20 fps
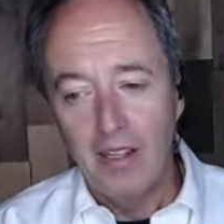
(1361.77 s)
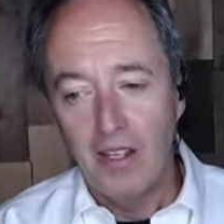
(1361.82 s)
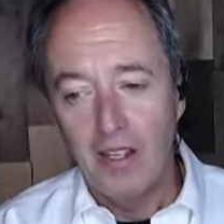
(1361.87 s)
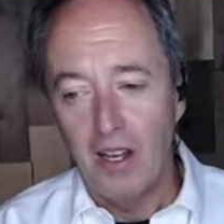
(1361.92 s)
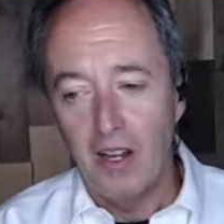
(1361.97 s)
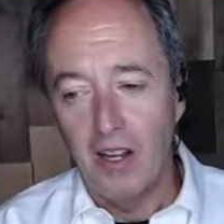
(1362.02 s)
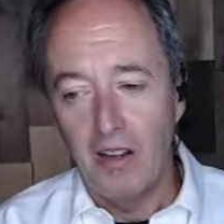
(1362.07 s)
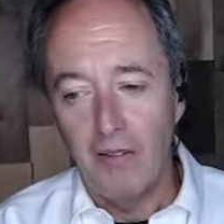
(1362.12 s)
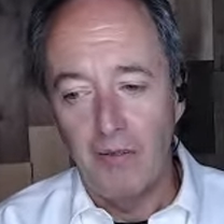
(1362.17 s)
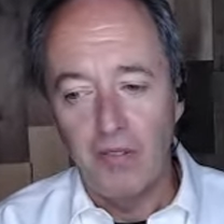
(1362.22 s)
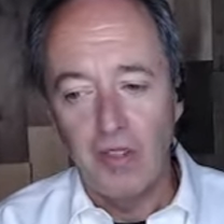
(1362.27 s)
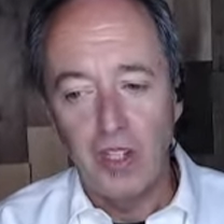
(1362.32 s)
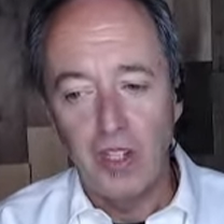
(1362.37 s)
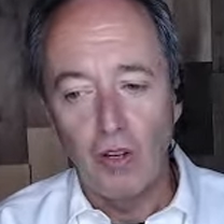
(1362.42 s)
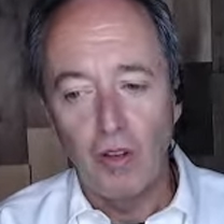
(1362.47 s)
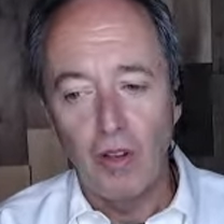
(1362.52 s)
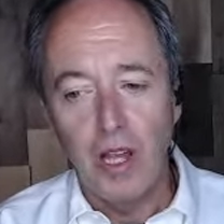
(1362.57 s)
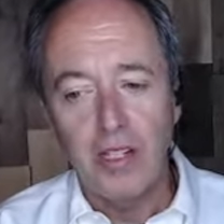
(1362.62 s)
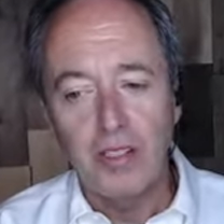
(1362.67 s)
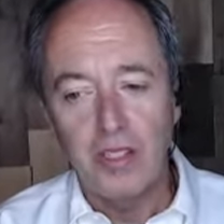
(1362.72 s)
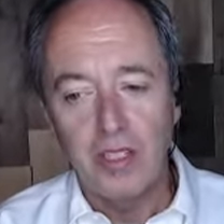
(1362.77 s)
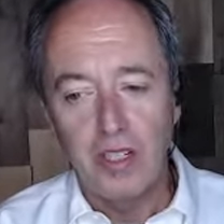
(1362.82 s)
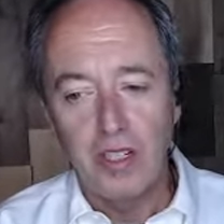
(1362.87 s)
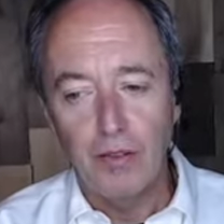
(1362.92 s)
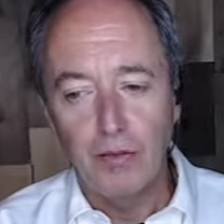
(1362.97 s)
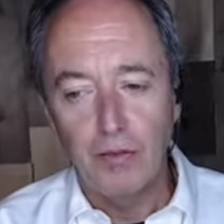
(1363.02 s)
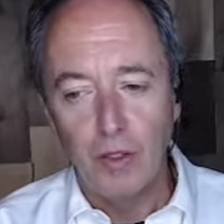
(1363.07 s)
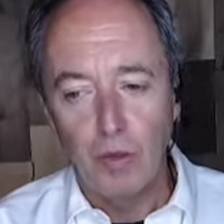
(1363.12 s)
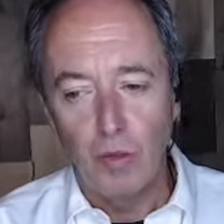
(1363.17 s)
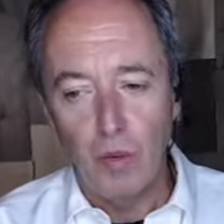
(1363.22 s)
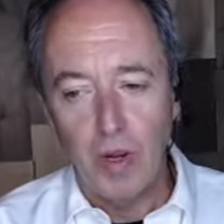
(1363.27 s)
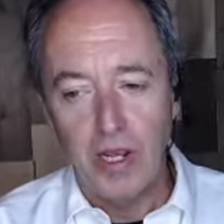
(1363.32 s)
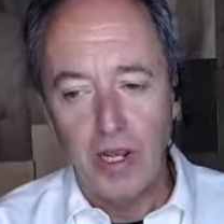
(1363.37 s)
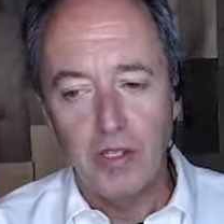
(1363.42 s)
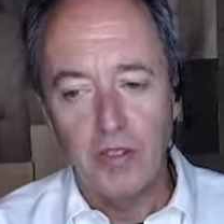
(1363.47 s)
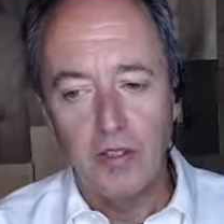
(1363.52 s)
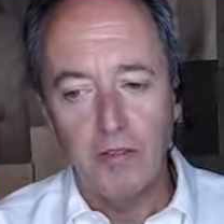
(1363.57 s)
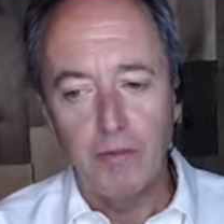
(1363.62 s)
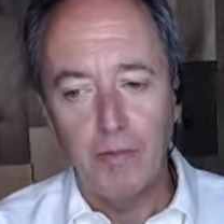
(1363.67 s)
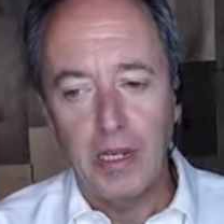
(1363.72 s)
lots of different
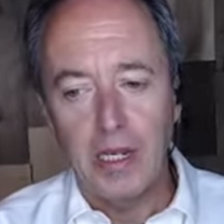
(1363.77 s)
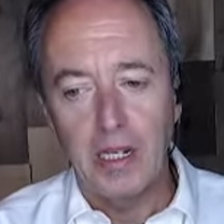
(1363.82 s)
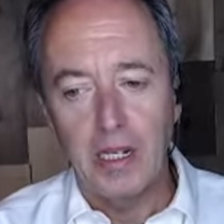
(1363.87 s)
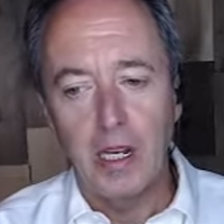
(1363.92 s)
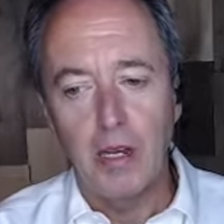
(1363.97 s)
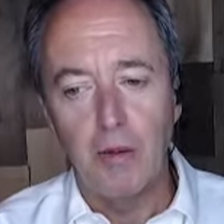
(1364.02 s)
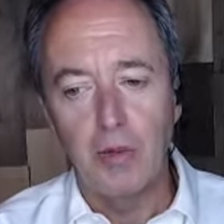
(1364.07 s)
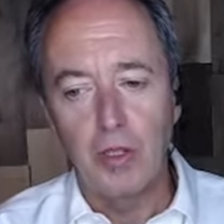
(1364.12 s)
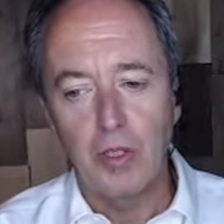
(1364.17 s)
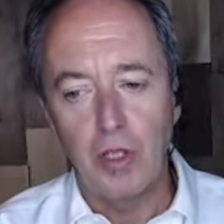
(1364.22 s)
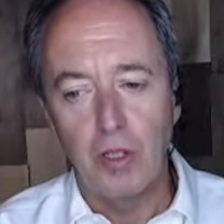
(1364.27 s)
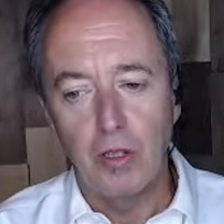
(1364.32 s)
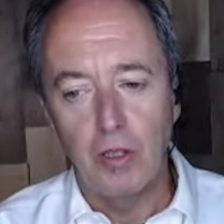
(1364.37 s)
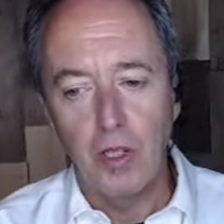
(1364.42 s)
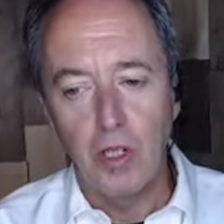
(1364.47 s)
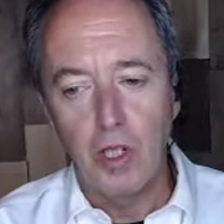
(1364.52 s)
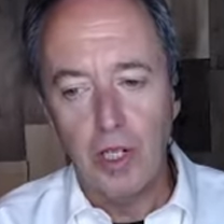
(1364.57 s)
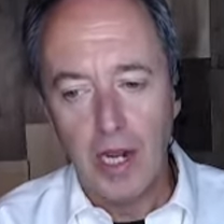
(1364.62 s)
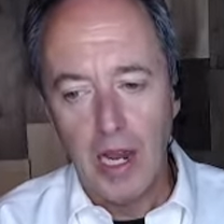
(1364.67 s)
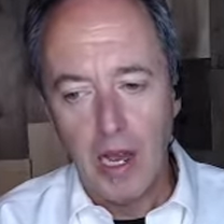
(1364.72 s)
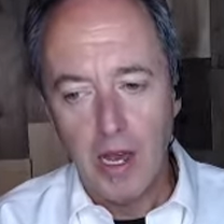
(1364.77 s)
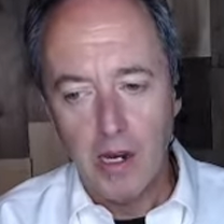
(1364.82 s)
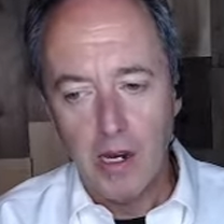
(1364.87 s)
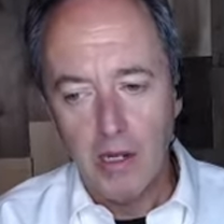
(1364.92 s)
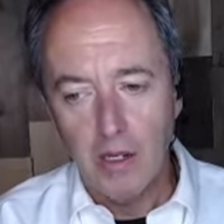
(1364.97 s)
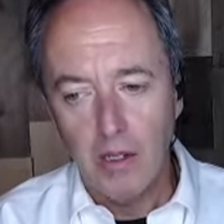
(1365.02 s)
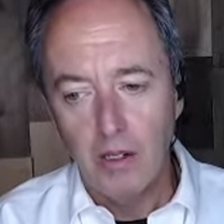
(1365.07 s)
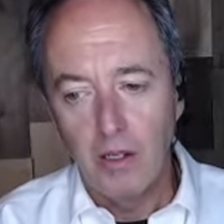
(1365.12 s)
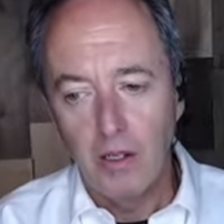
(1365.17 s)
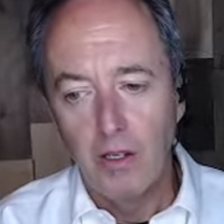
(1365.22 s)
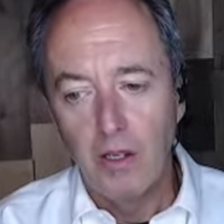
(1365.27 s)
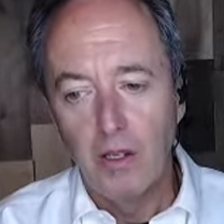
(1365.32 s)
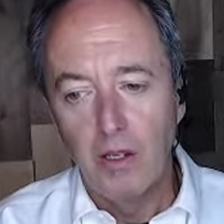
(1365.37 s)
ways of being able to look at it,